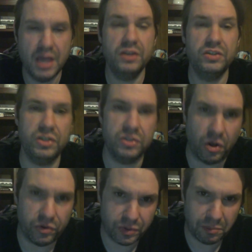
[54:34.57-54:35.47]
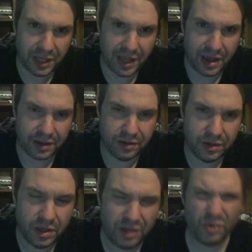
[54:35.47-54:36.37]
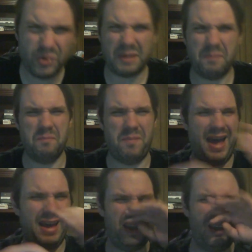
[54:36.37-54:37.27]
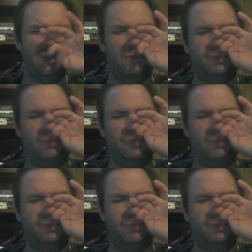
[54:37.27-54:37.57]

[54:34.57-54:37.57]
She's also black. There was a MAGA